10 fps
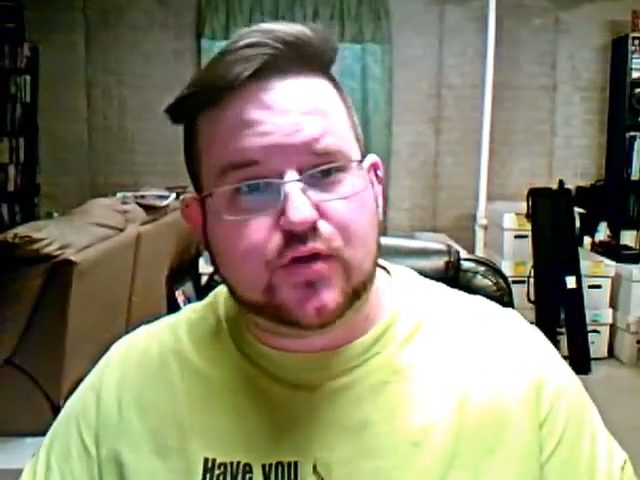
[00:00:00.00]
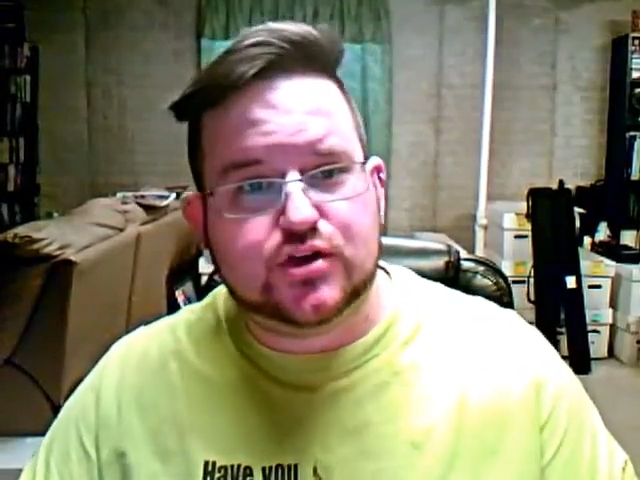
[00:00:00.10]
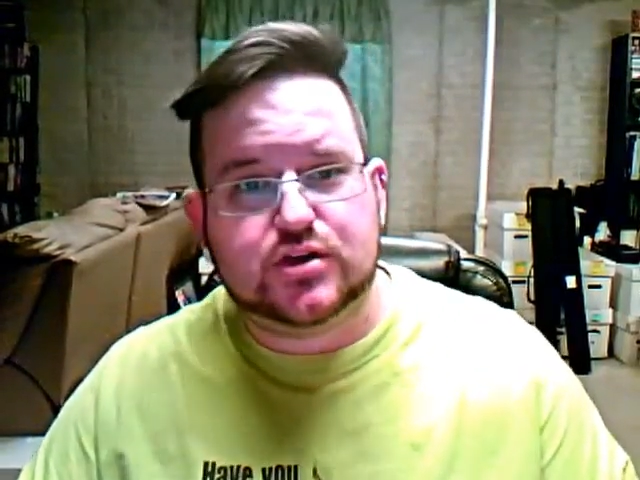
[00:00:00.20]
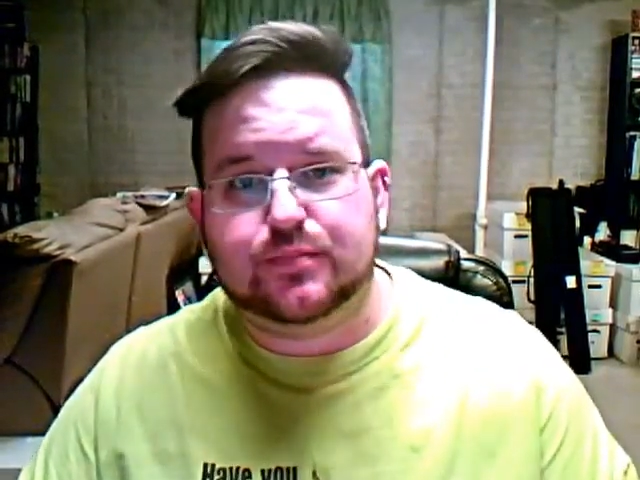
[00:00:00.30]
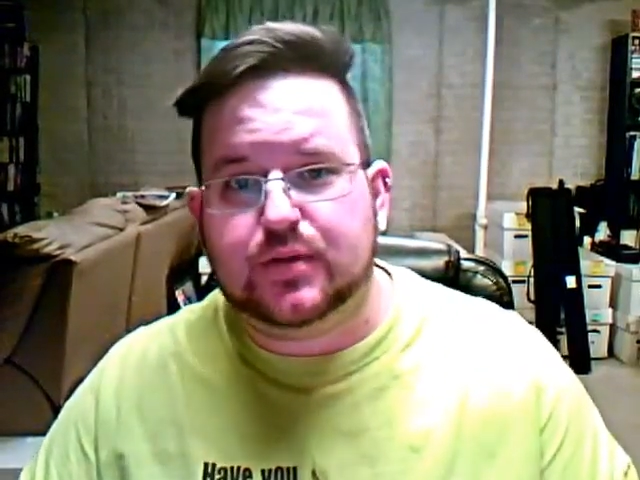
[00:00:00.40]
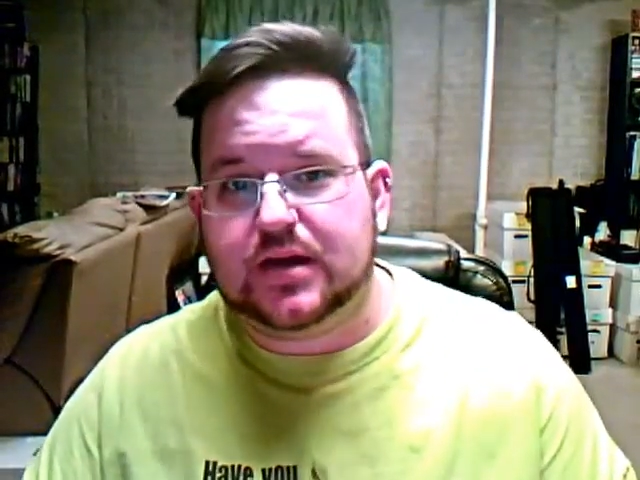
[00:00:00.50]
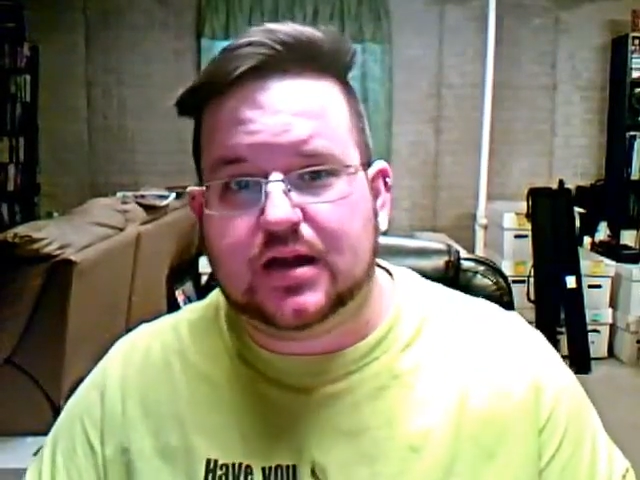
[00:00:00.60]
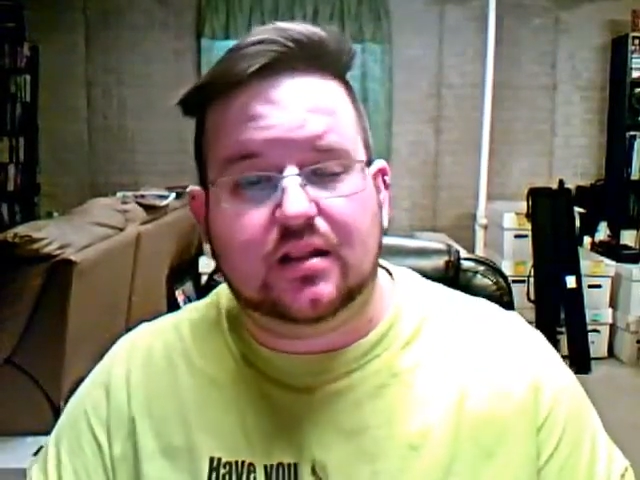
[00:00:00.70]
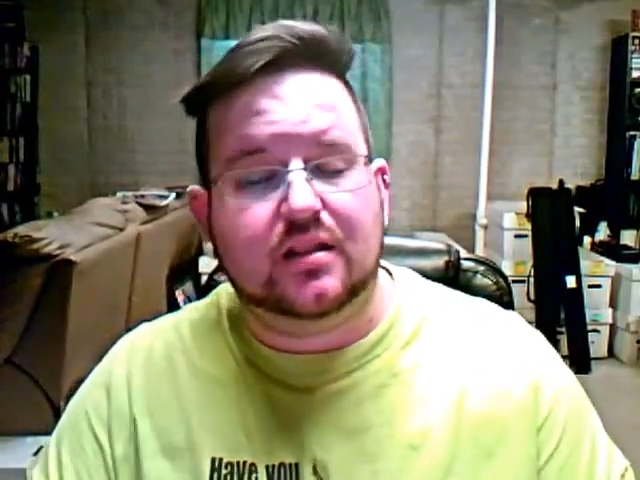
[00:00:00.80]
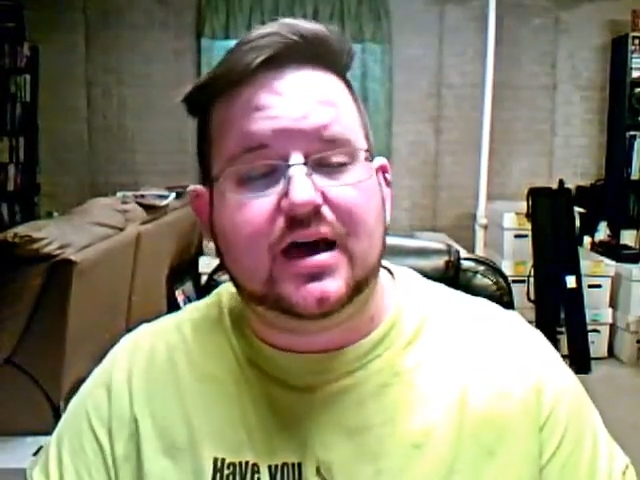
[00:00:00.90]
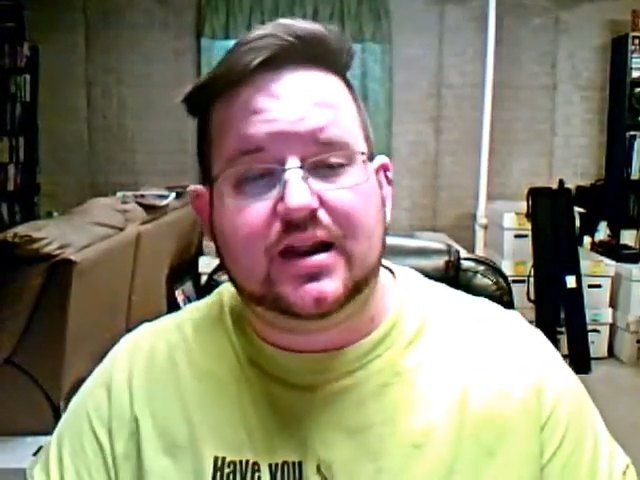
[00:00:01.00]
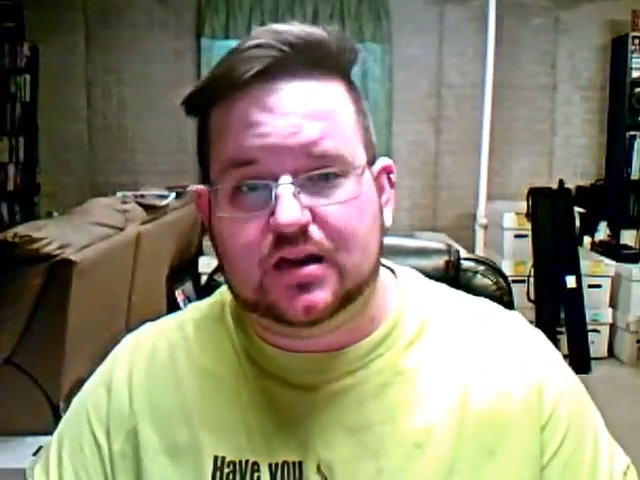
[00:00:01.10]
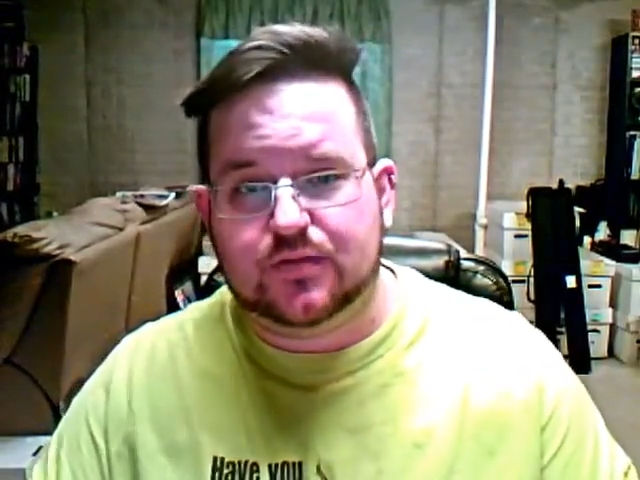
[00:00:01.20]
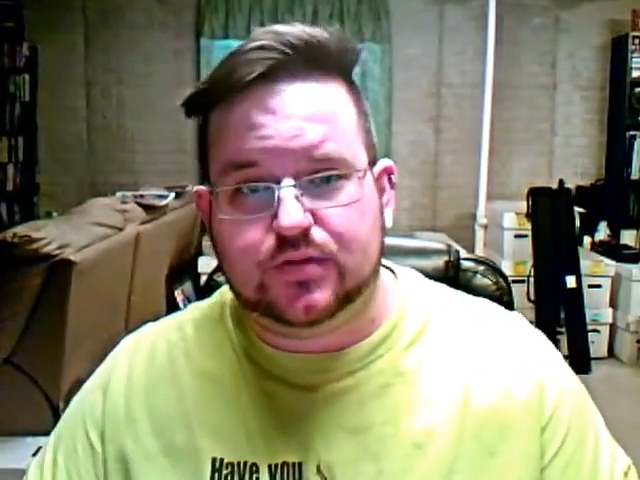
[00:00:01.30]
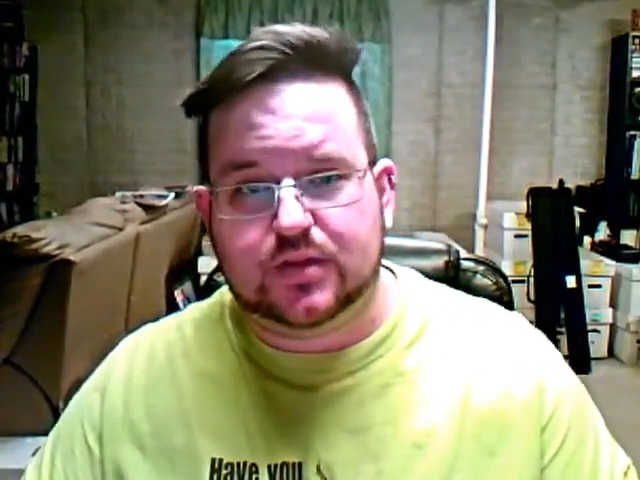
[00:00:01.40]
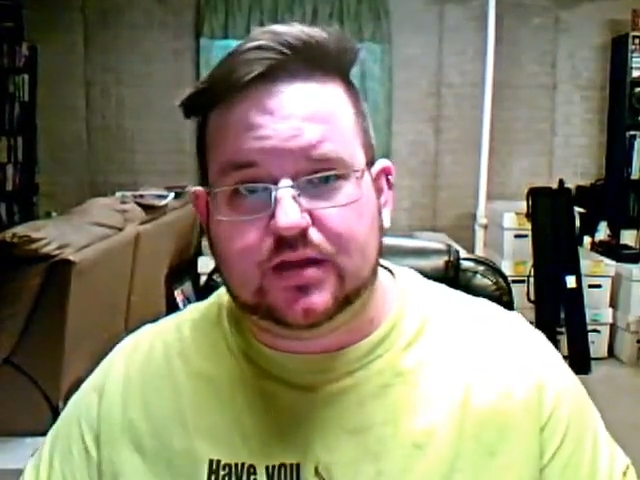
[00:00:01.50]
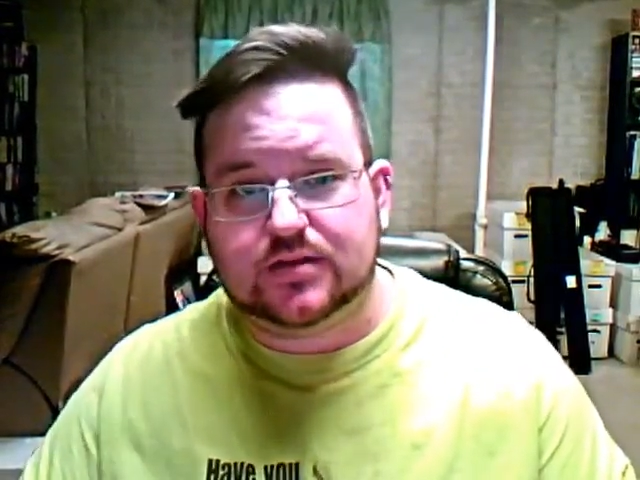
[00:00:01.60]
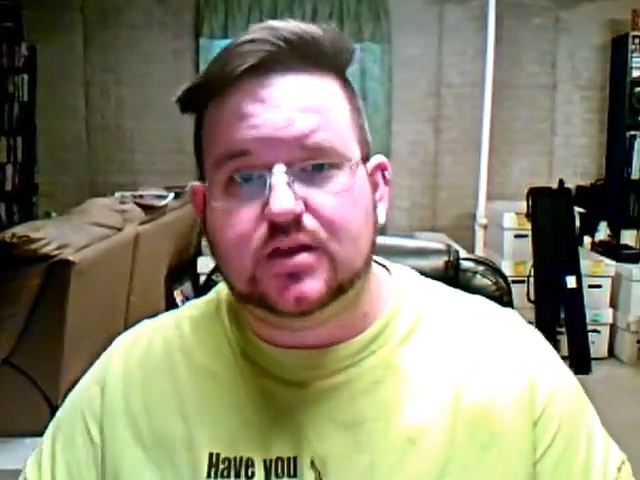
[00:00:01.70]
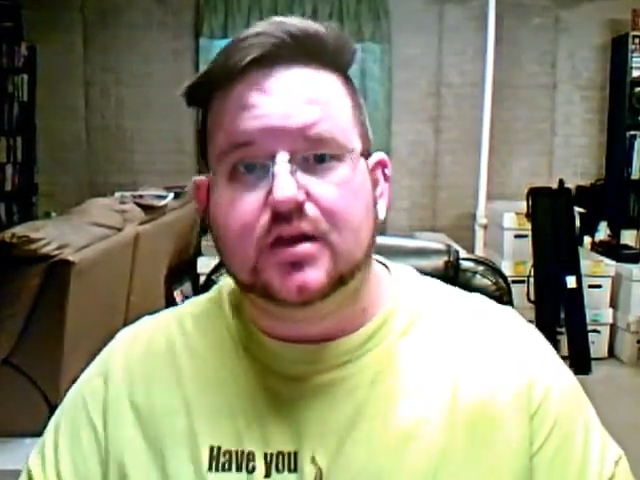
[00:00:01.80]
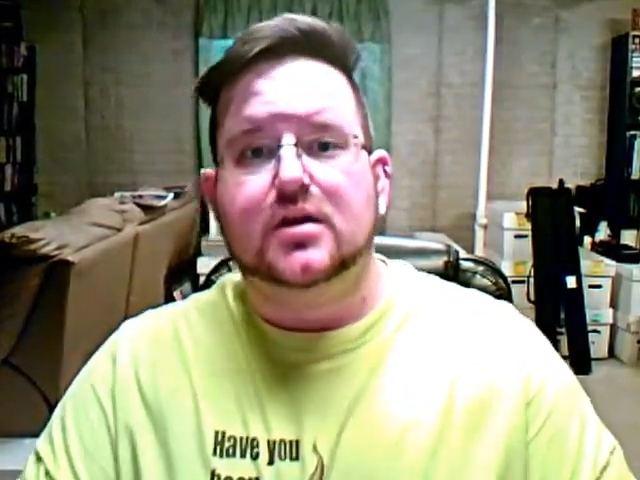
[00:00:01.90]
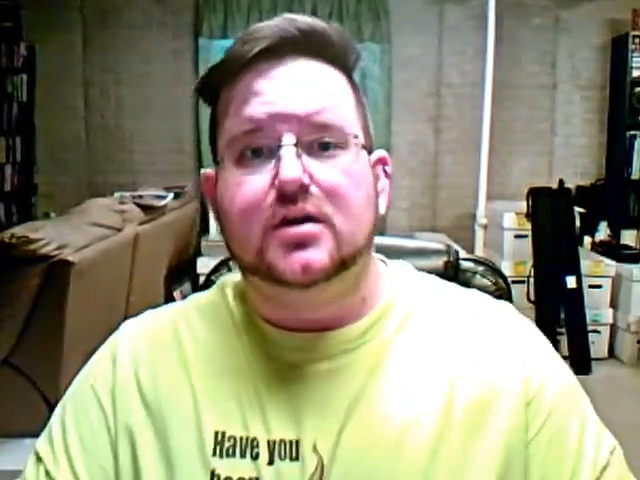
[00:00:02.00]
free shipping on a lot of different things.